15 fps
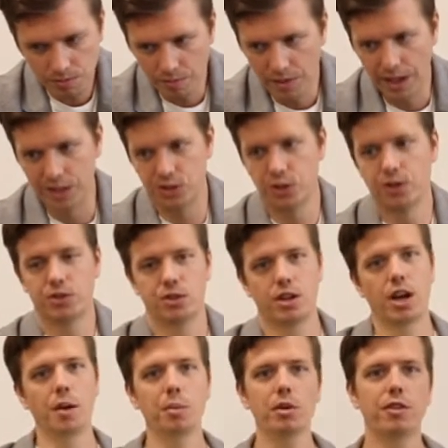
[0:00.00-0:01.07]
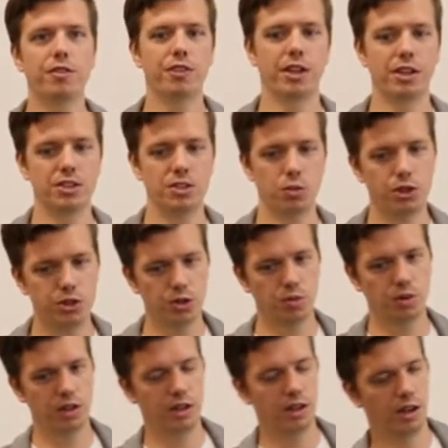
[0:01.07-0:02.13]
And so there's a couple of things that we should
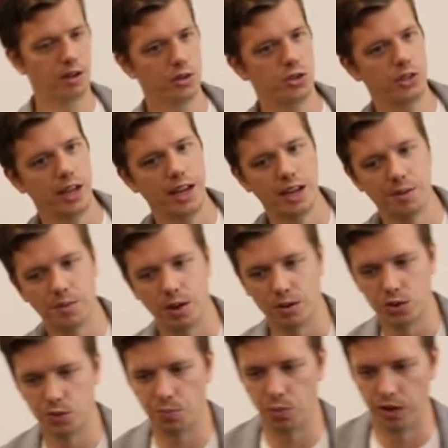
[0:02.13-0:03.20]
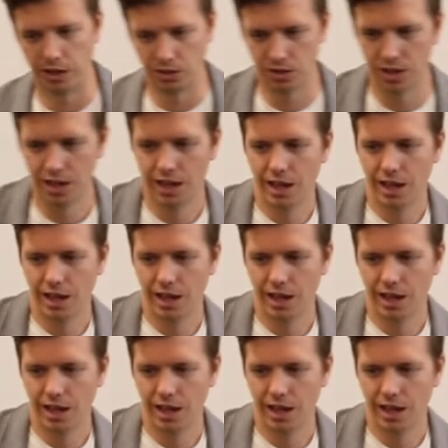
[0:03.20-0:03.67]
really understand about springs.